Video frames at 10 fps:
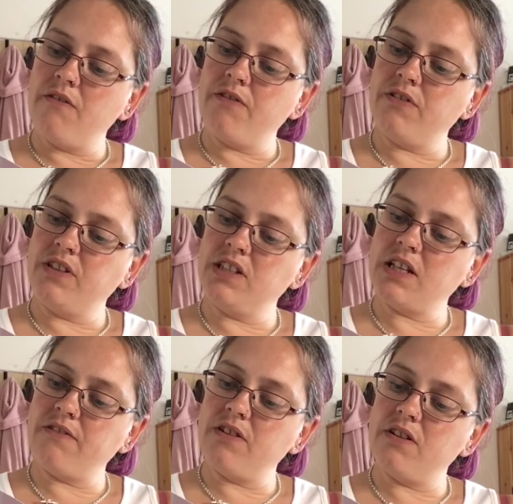
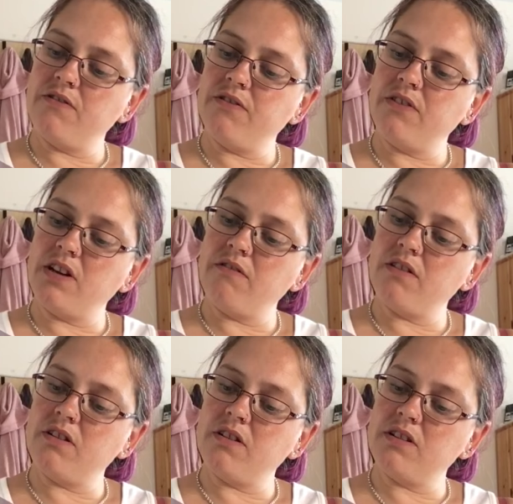
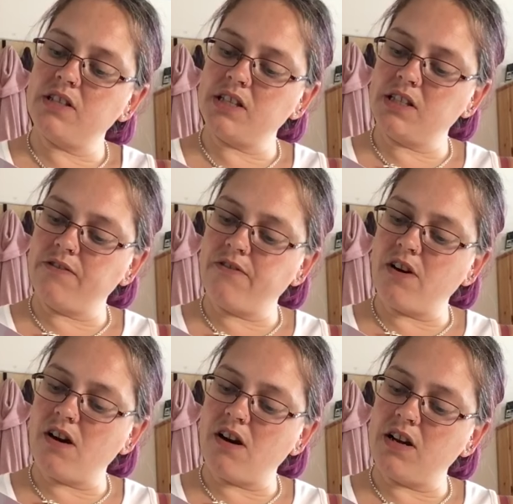57,
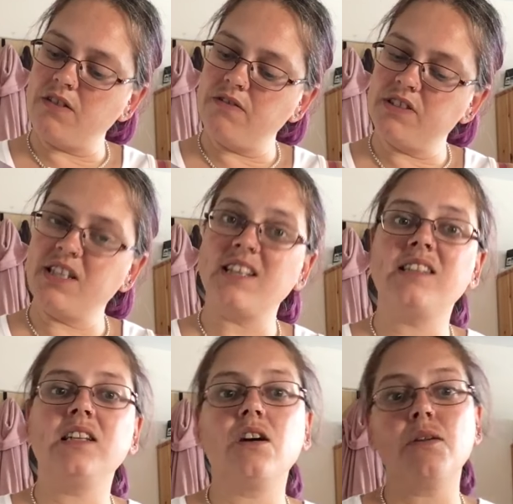65,
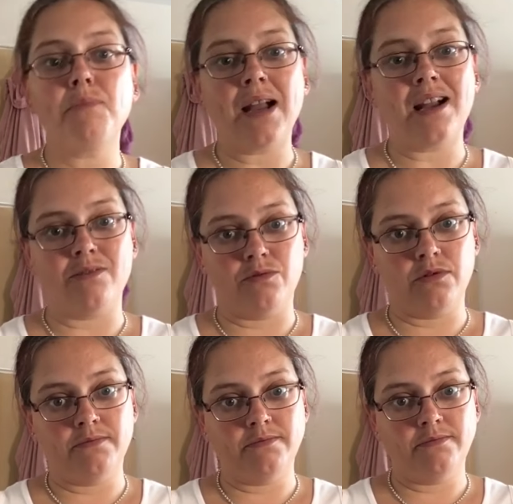69 pound.
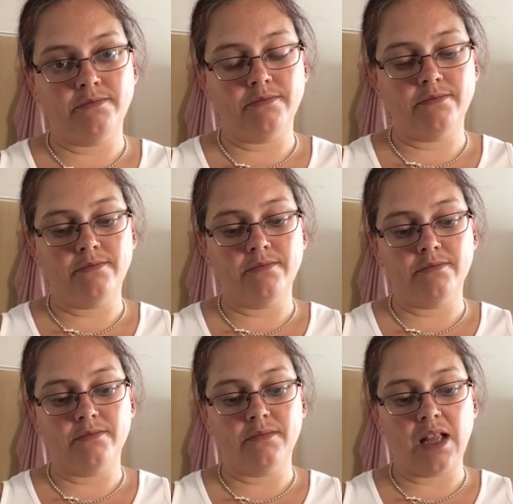
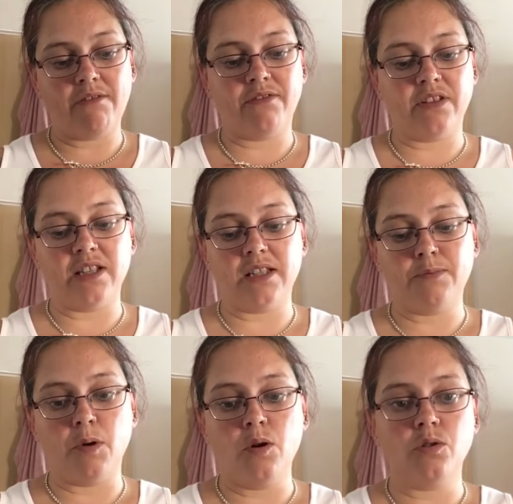Everything in this
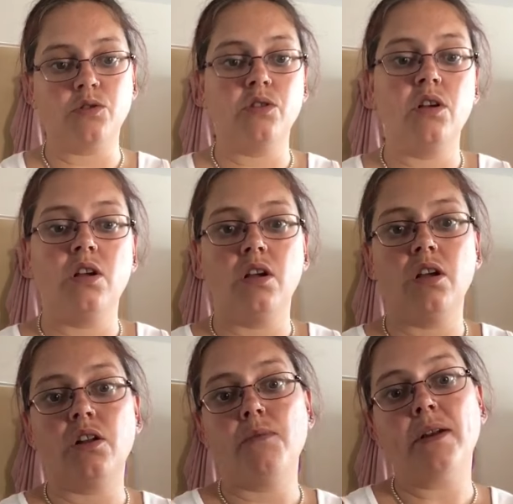box.
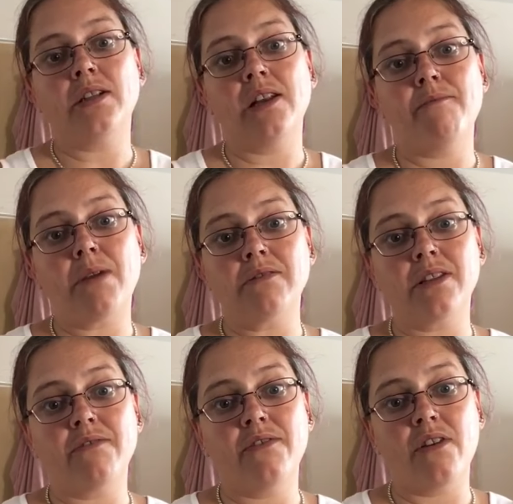And I paid
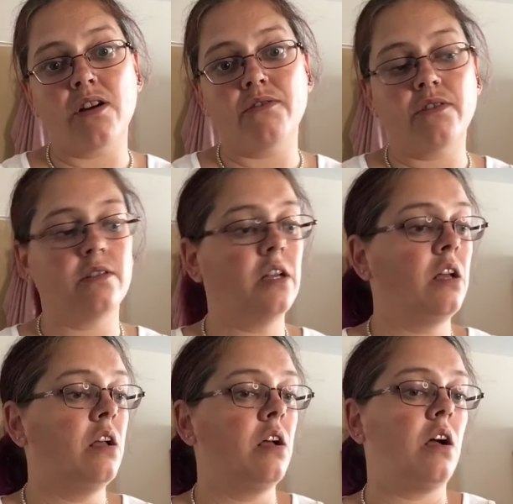£11.75.
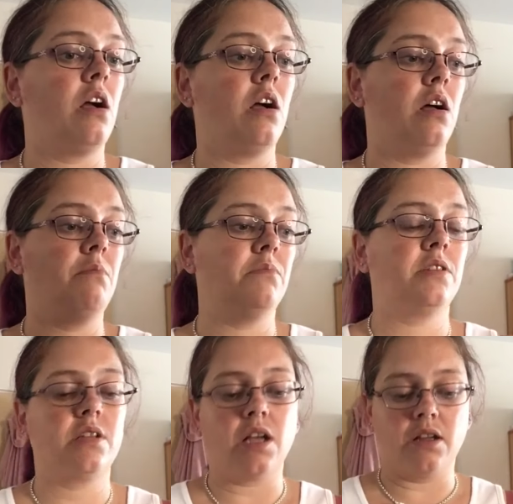Um,
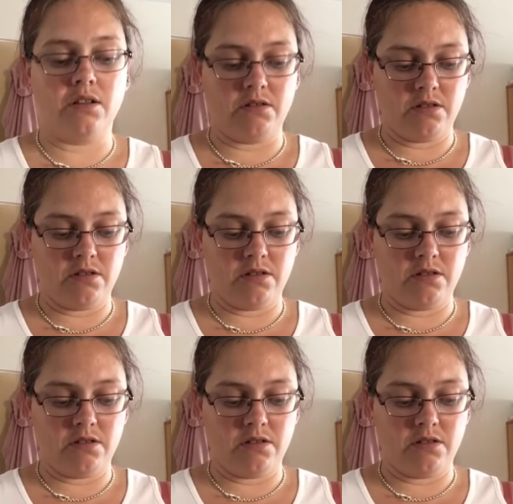so,